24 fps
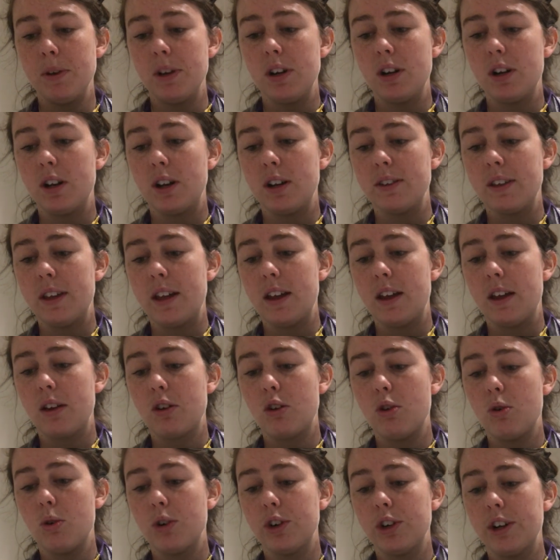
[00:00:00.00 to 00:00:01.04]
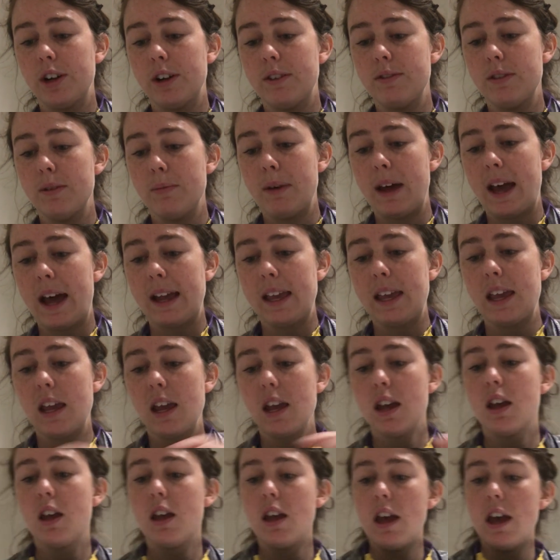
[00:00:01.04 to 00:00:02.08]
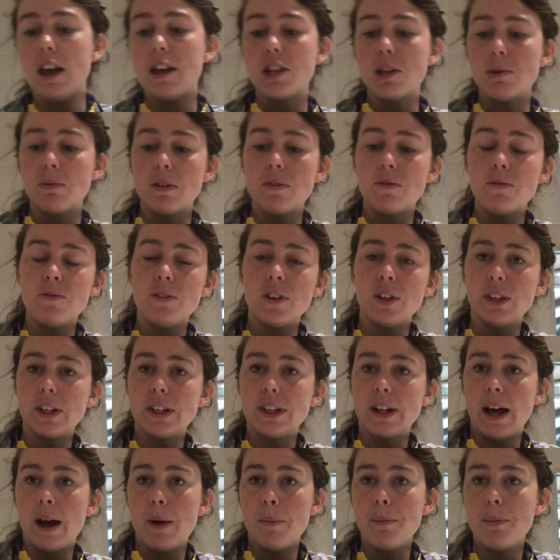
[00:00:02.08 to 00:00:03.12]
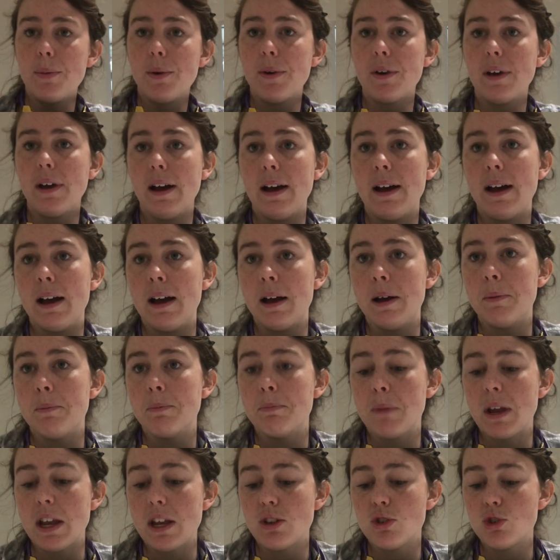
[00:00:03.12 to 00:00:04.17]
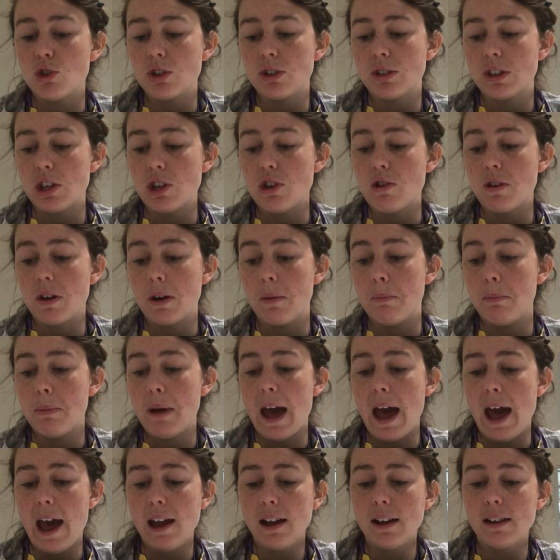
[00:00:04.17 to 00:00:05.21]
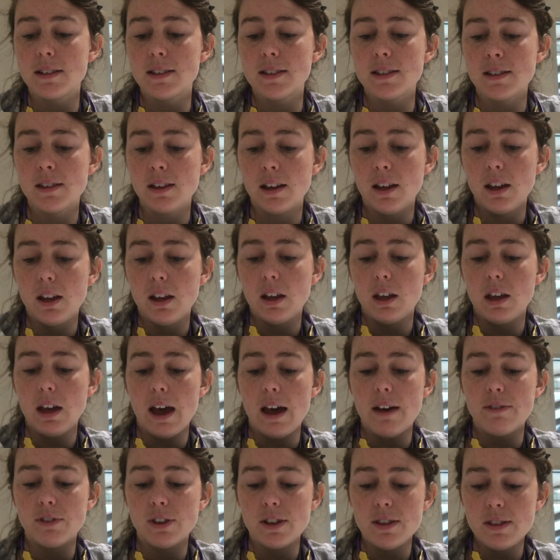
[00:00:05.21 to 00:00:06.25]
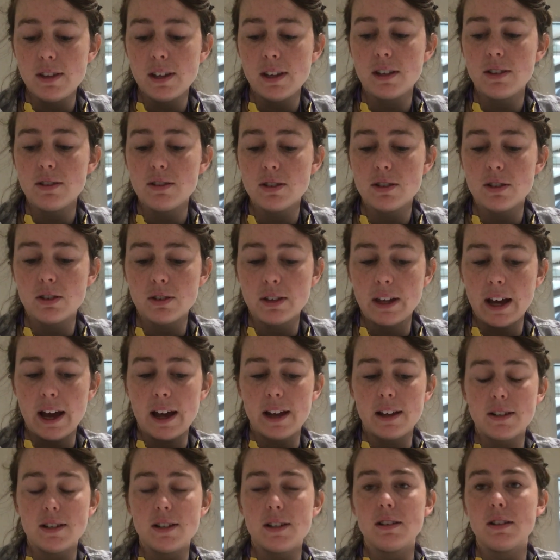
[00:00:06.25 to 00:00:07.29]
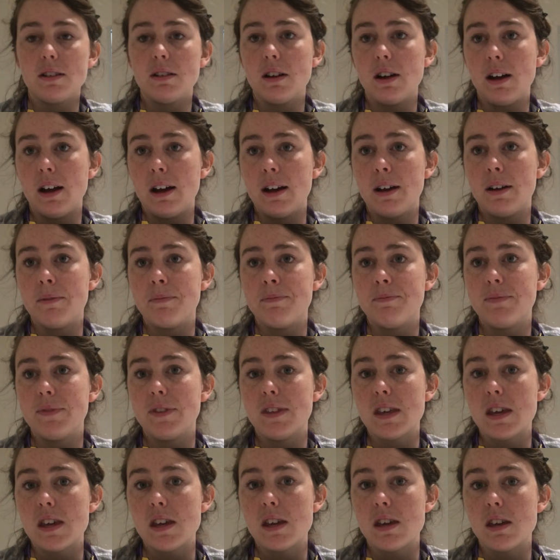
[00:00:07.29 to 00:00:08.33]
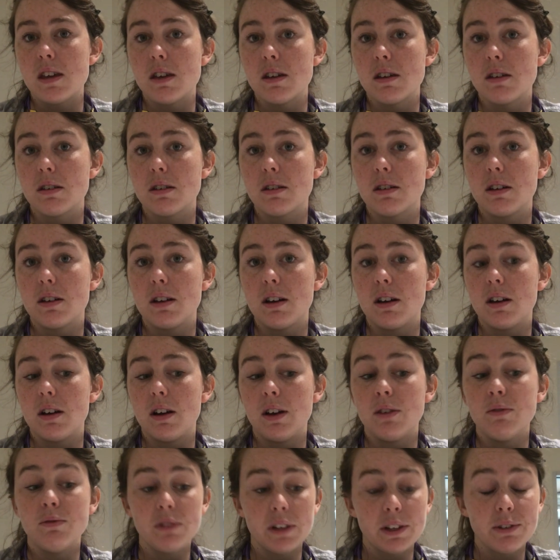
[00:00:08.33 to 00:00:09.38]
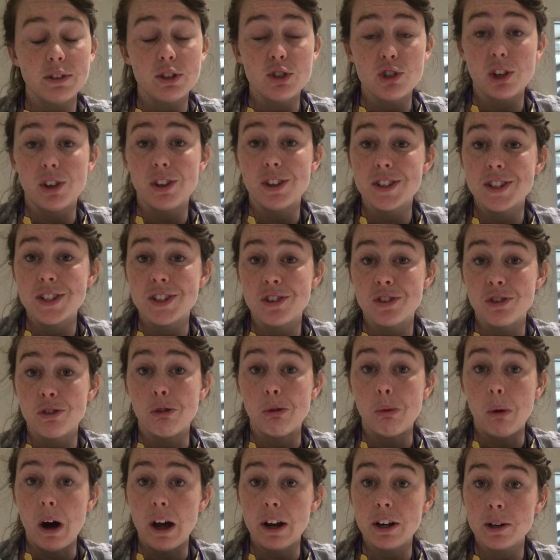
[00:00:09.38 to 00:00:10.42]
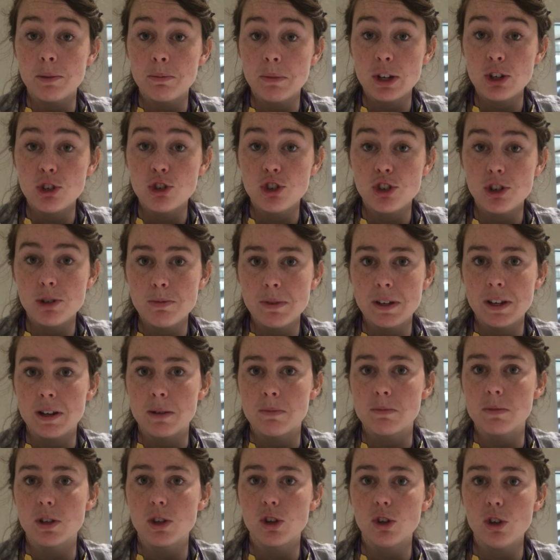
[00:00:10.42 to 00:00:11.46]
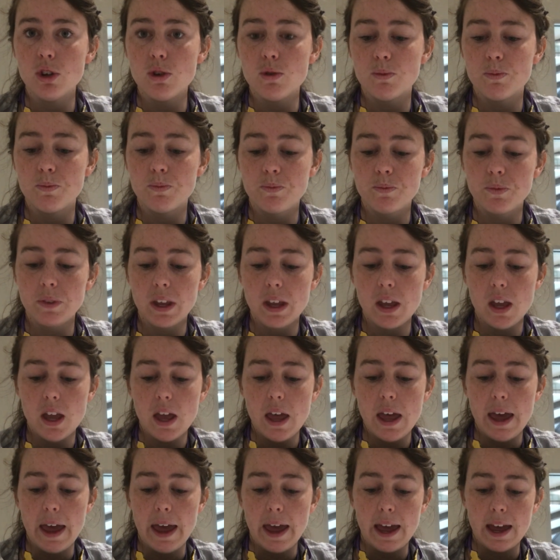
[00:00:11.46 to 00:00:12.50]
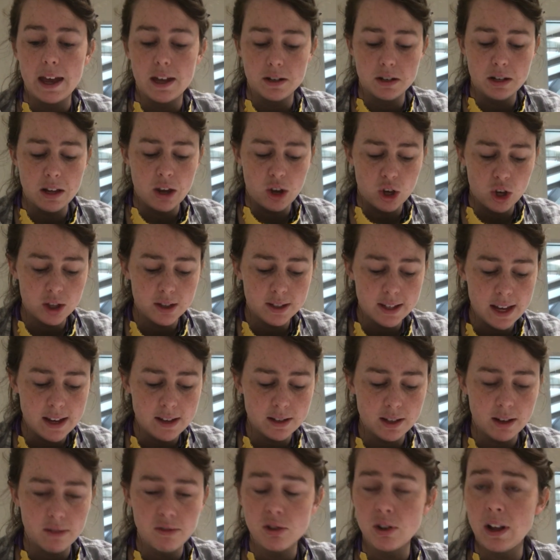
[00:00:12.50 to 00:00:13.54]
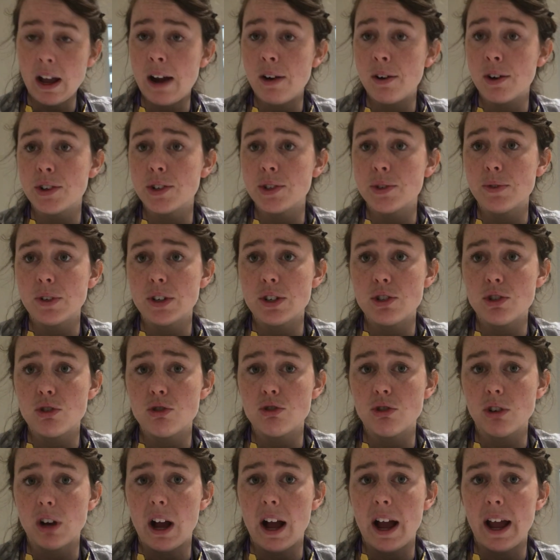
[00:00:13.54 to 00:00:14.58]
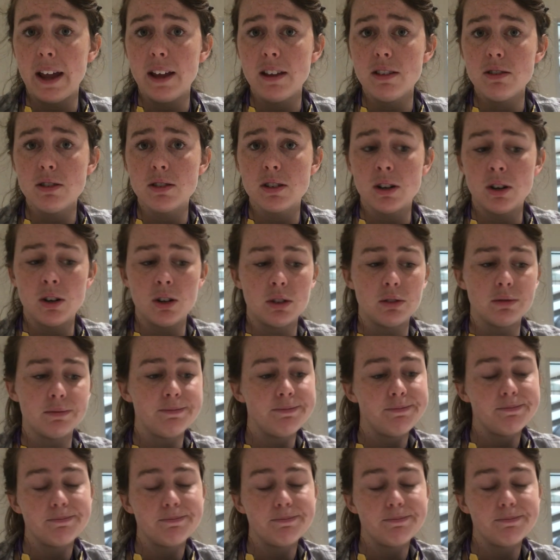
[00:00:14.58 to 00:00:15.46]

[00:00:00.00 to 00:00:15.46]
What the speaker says: put it on the corner of the baggie and you would fill it up, making sure that you compact everything so that the unflavored gelatin in the water mixture becomes a glue. And it could take several hours for it to dry, so